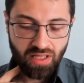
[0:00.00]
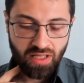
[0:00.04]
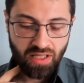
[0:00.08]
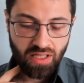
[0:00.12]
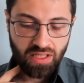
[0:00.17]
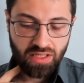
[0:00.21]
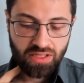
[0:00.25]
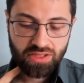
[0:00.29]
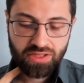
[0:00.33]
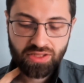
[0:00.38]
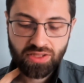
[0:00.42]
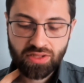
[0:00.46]

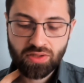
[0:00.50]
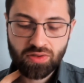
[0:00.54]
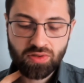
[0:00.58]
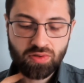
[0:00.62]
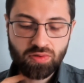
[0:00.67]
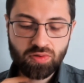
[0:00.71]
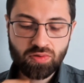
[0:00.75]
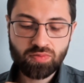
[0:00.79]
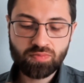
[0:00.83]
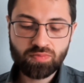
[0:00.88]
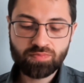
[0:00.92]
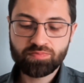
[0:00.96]

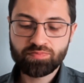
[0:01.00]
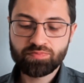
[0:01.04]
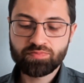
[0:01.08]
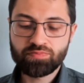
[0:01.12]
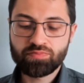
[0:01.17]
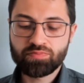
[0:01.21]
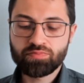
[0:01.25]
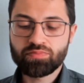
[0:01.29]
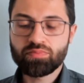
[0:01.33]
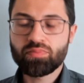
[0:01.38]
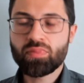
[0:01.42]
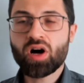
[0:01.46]
So,
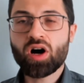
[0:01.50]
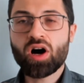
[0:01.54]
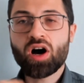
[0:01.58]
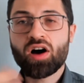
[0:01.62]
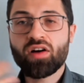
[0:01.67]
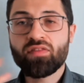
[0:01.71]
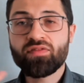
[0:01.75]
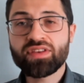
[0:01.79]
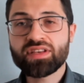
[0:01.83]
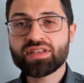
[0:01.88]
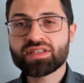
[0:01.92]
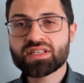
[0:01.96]

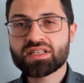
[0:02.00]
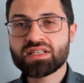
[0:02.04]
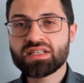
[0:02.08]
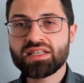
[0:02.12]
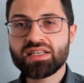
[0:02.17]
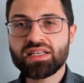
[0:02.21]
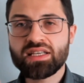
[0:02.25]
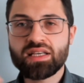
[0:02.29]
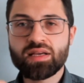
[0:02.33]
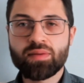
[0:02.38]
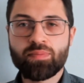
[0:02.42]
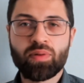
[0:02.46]

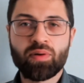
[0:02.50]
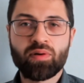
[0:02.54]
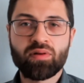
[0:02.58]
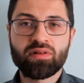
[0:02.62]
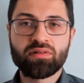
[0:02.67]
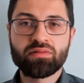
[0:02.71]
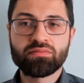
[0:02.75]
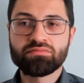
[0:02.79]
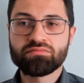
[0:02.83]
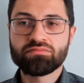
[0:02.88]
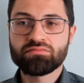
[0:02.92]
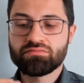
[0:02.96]
Obviously,
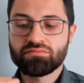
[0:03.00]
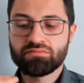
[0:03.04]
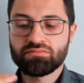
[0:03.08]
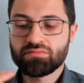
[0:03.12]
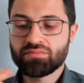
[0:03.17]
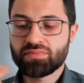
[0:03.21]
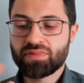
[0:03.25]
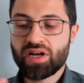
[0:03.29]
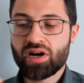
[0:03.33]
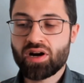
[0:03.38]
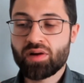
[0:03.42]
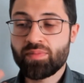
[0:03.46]

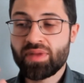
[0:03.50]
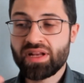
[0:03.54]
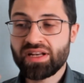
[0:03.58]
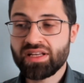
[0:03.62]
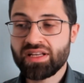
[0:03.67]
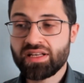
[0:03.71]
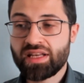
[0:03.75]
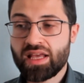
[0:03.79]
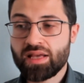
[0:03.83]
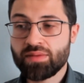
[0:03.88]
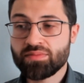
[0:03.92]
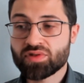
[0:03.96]
there are many
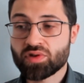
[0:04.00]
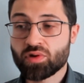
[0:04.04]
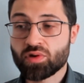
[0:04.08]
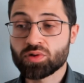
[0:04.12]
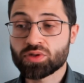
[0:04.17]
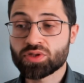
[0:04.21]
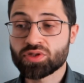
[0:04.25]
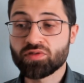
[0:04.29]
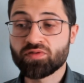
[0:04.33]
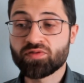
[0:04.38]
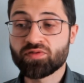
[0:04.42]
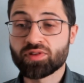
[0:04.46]
names
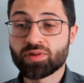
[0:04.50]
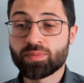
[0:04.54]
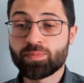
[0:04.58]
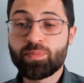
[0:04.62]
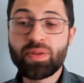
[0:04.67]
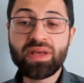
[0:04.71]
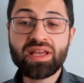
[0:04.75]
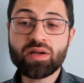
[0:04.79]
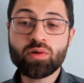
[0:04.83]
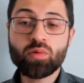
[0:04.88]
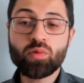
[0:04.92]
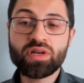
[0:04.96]
also for
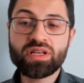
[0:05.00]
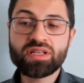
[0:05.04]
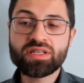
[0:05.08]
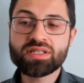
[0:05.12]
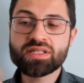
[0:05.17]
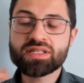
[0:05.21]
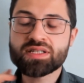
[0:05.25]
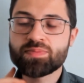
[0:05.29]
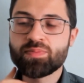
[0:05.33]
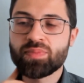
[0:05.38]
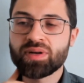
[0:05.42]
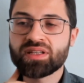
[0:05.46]

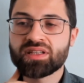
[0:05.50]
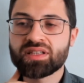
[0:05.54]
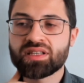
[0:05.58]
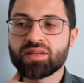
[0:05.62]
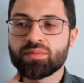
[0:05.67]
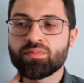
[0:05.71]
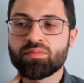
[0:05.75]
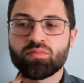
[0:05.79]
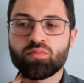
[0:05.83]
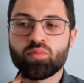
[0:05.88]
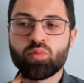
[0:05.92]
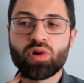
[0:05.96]
penguins, but the
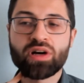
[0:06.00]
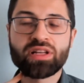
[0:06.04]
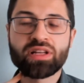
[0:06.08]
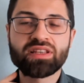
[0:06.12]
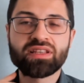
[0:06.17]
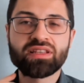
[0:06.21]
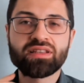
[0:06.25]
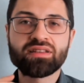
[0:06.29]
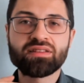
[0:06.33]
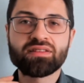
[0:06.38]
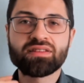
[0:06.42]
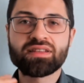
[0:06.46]

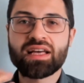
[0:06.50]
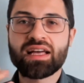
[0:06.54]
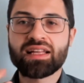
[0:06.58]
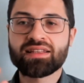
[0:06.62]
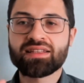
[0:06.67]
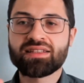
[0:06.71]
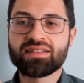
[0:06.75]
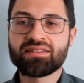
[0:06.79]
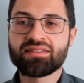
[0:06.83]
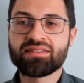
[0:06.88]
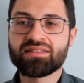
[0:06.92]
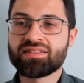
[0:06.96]
one
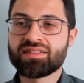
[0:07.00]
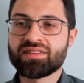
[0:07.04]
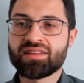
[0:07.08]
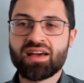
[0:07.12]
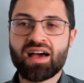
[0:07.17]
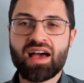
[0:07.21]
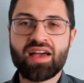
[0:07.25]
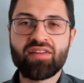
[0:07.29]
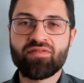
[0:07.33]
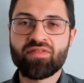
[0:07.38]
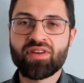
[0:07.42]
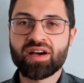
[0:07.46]
that
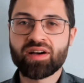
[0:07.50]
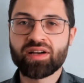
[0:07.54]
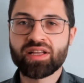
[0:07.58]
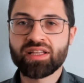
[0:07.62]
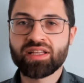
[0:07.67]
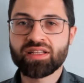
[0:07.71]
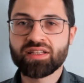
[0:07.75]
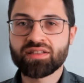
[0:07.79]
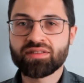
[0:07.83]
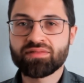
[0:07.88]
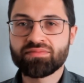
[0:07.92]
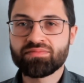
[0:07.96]
I
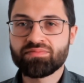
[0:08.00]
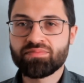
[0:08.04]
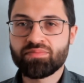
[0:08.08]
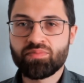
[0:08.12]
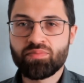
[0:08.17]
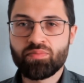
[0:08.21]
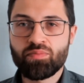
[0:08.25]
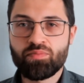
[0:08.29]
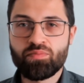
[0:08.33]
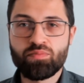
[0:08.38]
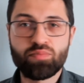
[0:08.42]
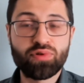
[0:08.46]
find
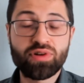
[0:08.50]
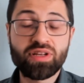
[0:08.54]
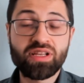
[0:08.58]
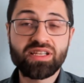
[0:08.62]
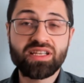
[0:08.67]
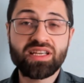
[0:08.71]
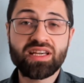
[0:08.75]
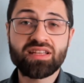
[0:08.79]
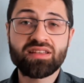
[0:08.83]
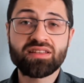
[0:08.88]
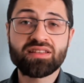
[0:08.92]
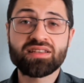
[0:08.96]

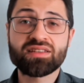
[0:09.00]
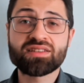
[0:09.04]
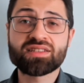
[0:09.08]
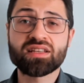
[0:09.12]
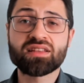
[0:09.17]
brilliant is a